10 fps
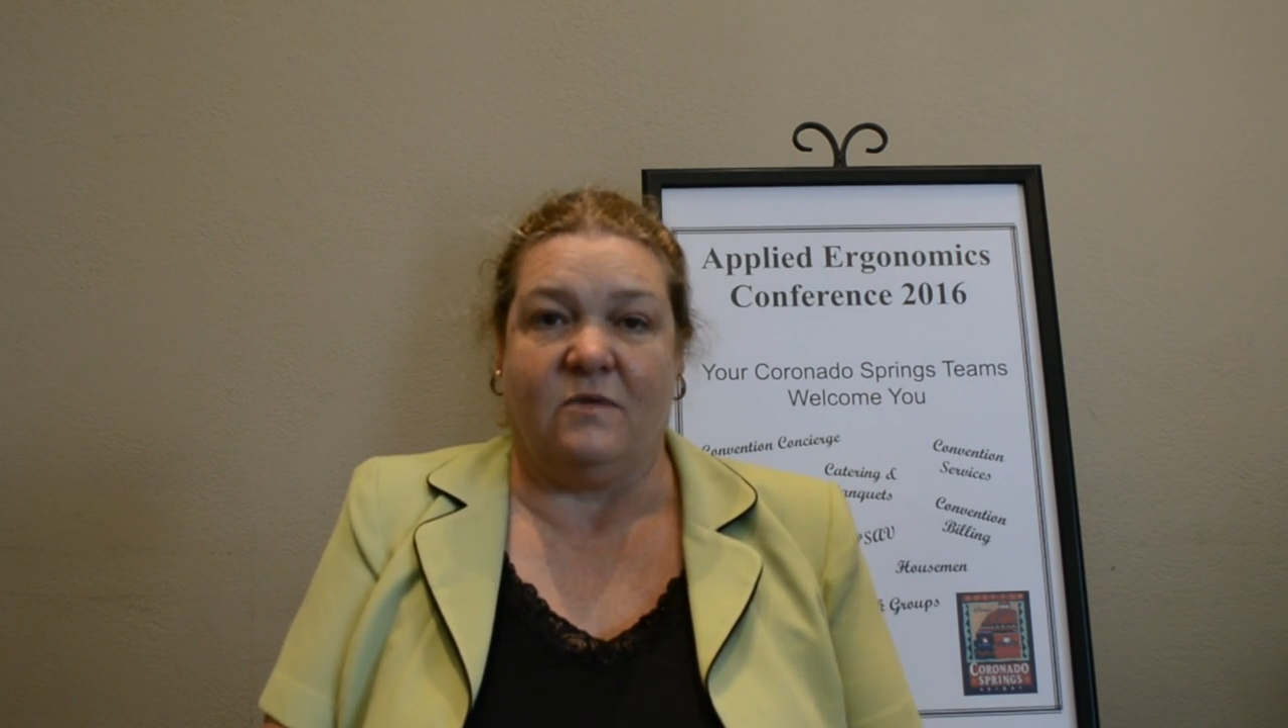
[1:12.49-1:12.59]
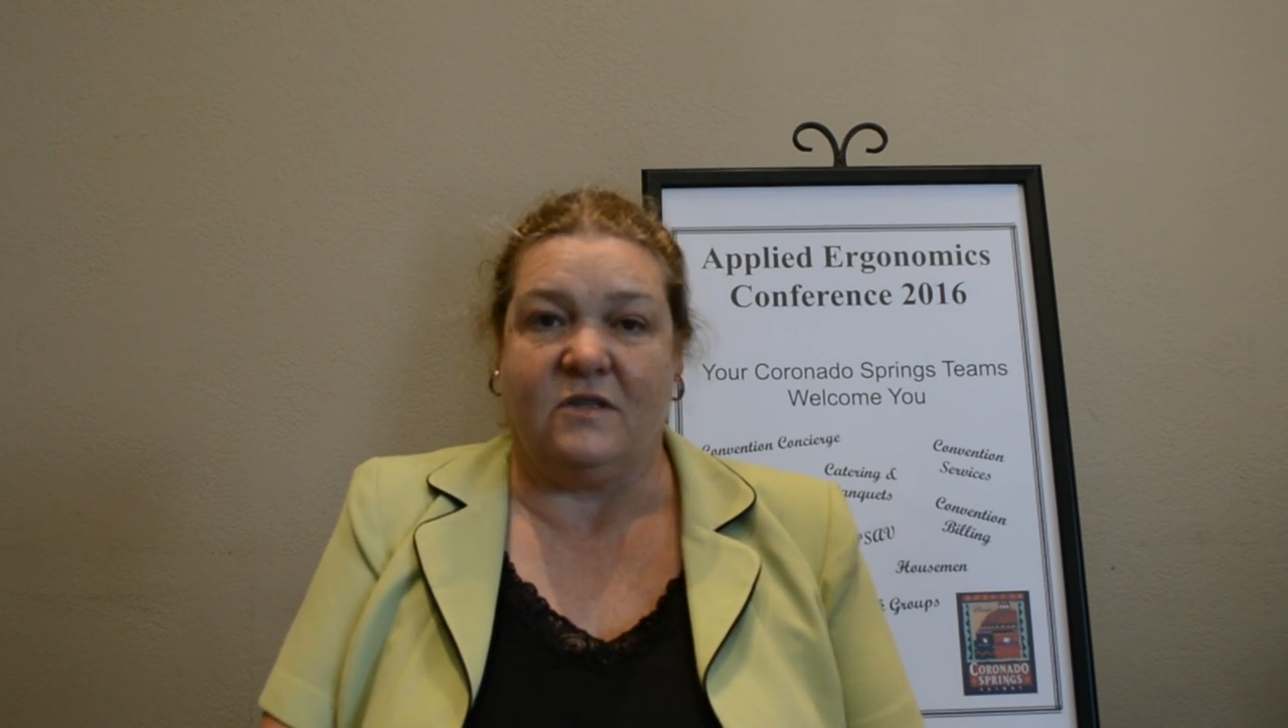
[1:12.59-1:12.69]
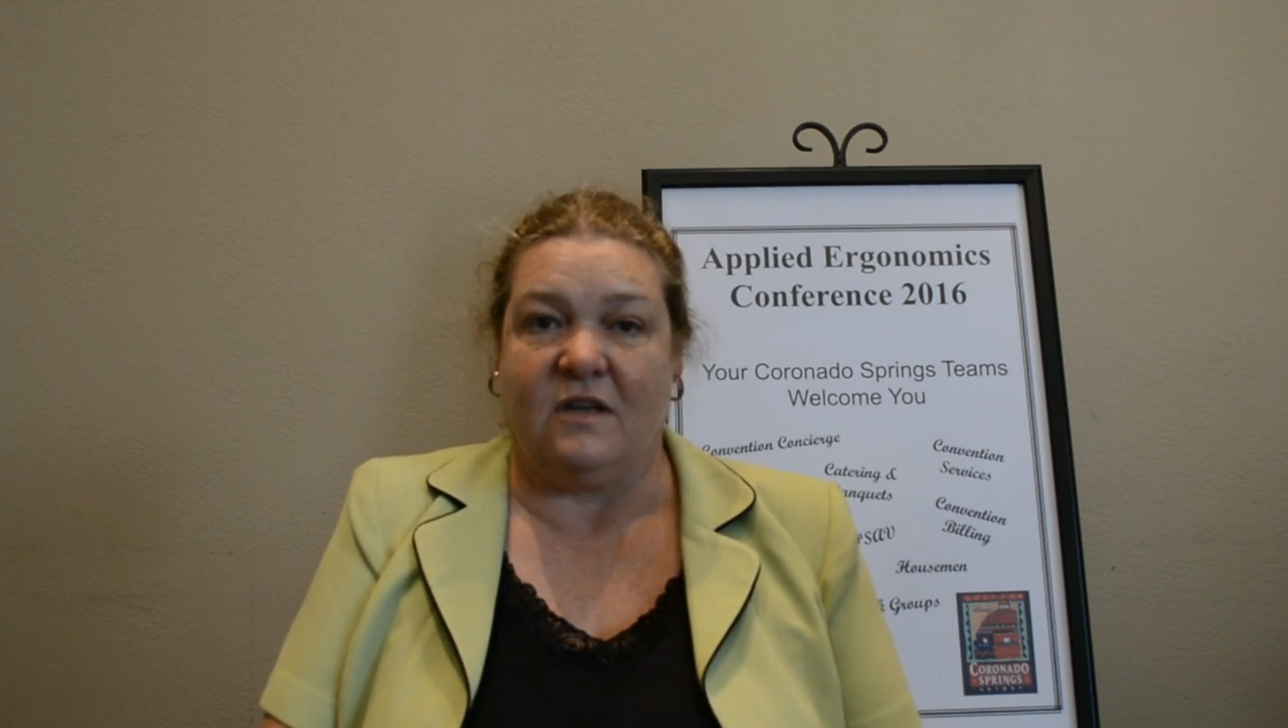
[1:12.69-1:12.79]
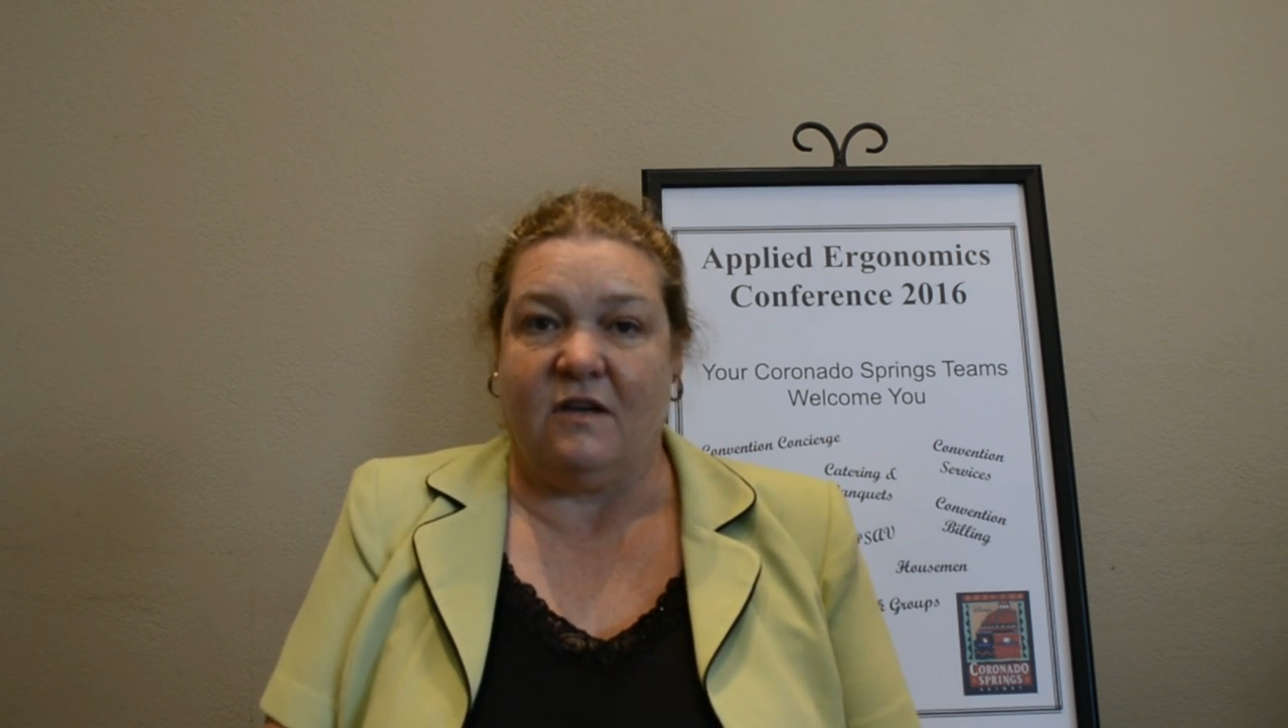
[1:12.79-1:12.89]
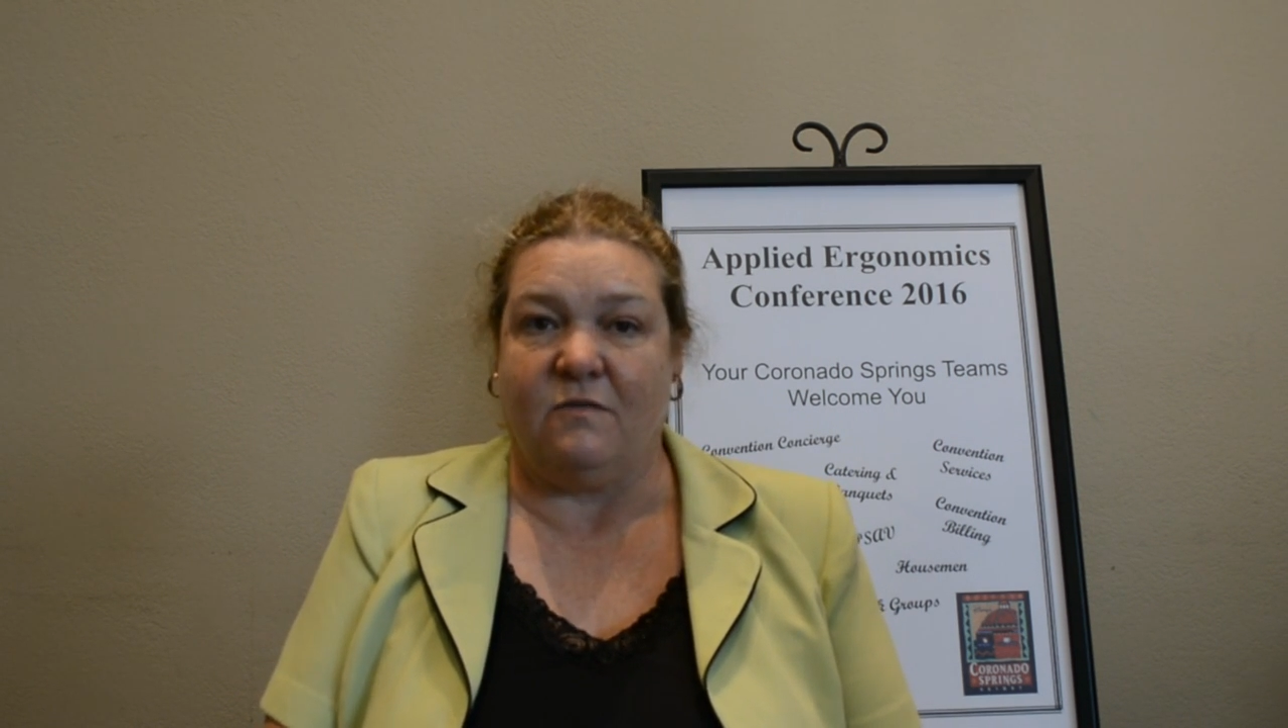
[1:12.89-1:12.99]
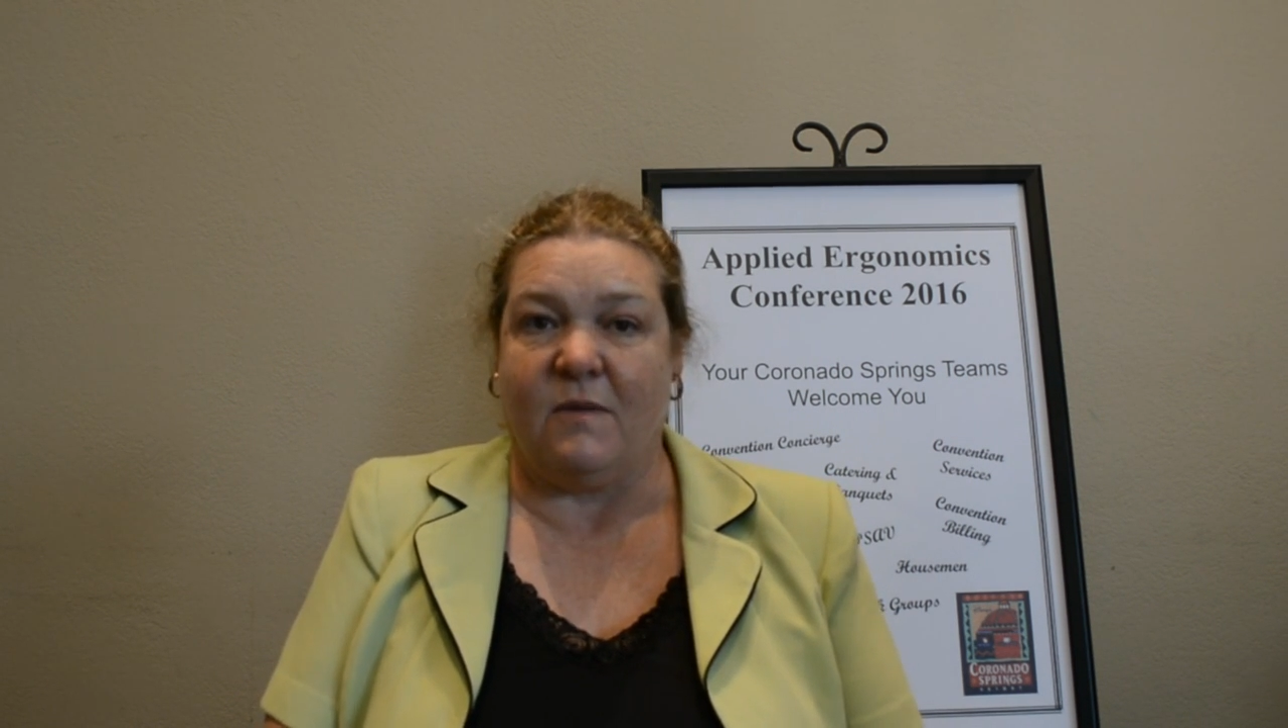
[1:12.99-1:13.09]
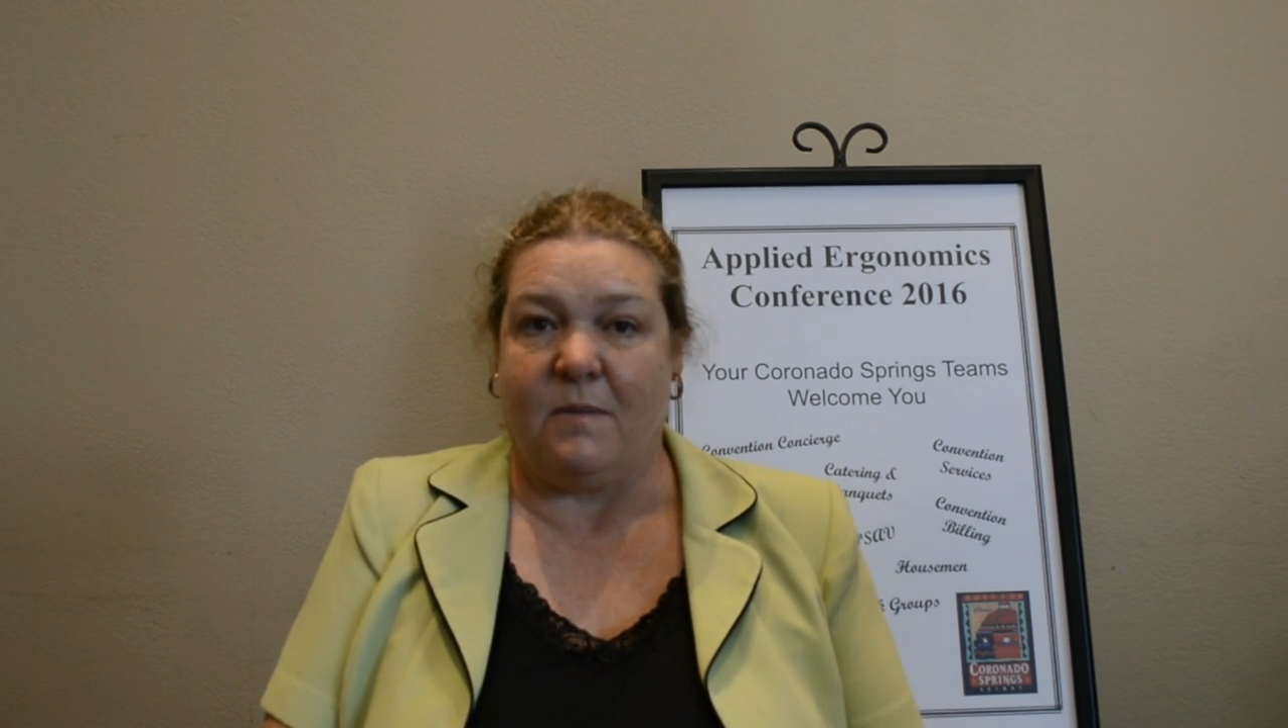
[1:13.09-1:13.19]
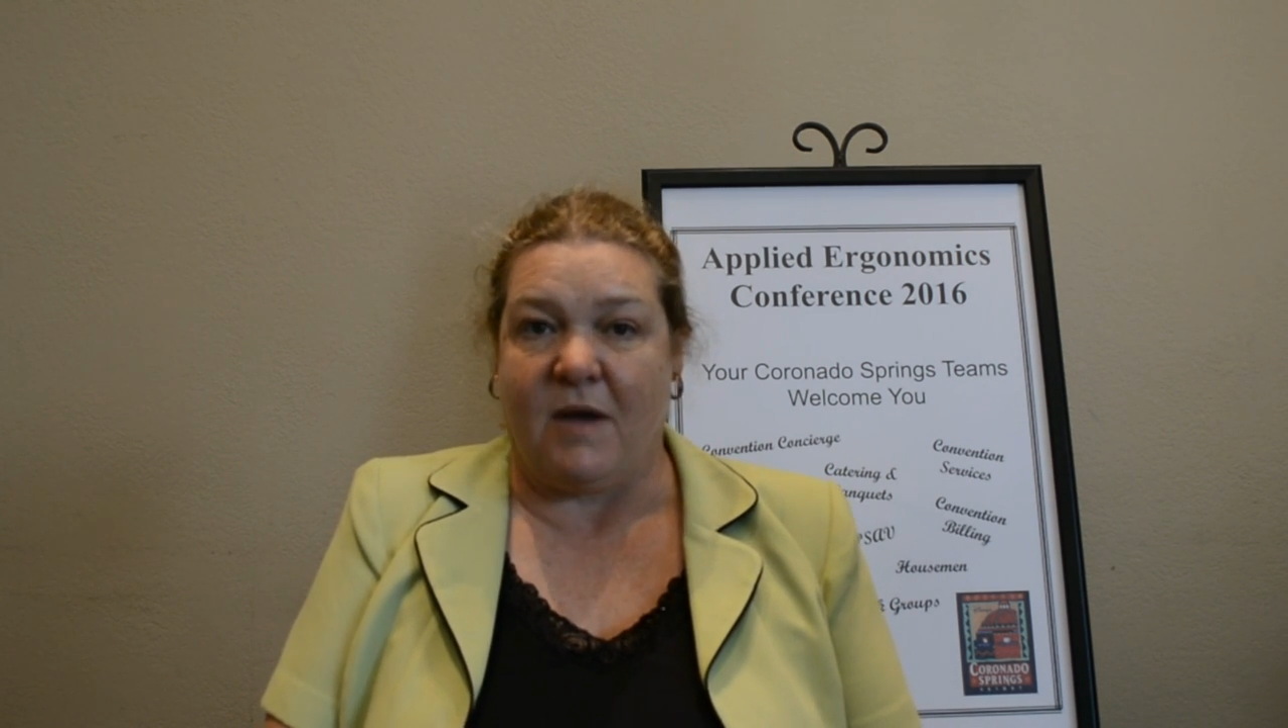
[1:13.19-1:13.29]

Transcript: received my